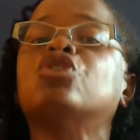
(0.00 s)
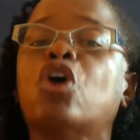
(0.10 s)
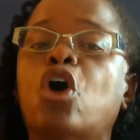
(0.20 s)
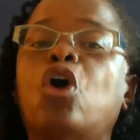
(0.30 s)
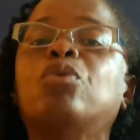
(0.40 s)

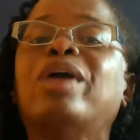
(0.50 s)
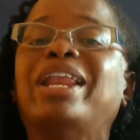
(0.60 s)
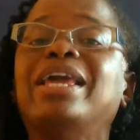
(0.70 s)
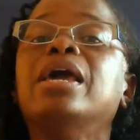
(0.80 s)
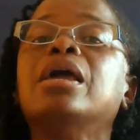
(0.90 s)
you're
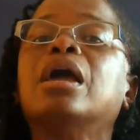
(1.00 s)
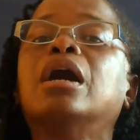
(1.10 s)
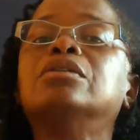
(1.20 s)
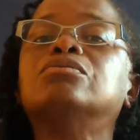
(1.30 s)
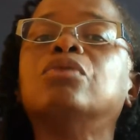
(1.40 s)
already
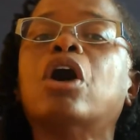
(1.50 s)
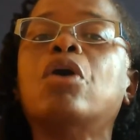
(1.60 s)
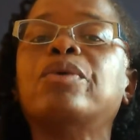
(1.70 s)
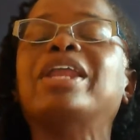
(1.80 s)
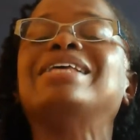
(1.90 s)

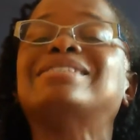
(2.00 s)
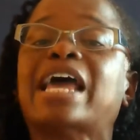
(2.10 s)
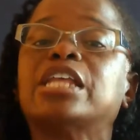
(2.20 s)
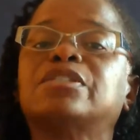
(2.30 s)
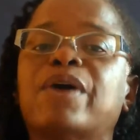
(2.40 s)

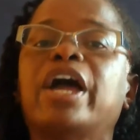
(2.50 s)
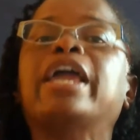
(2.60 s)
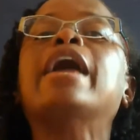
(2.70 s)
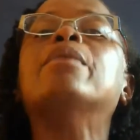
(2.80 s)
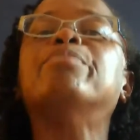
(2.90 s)

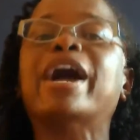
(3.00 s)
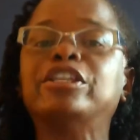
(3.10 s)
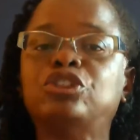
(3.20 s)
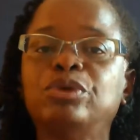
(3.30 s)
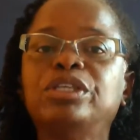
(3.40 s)
satisfying by
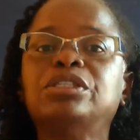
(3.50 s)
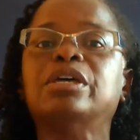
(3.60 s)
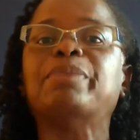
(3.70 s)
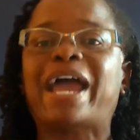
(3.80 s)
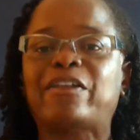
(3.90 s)
doing
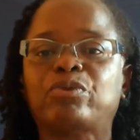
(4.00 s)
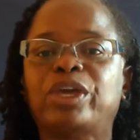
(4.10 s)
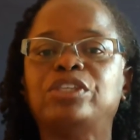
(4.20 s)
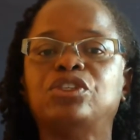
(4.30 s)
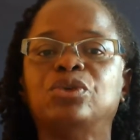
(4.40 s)
the
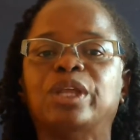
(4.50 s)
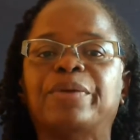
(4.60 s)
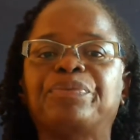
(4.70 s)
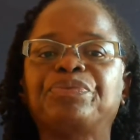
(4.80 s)
Pathways unit.